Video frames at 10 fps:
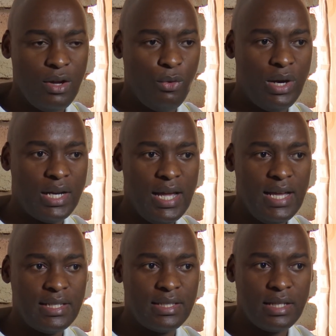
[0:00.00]

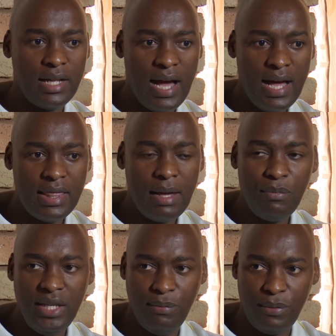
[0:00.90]
whereas other
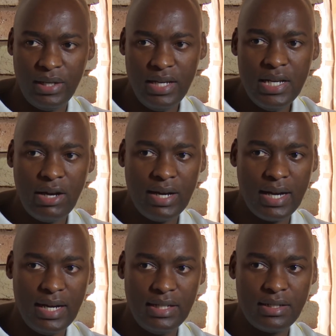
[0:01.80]
people in our
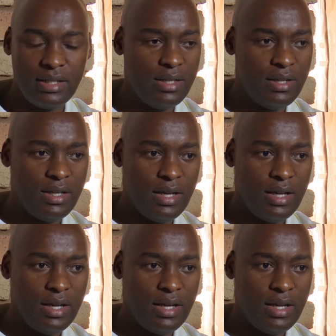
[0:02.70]
country,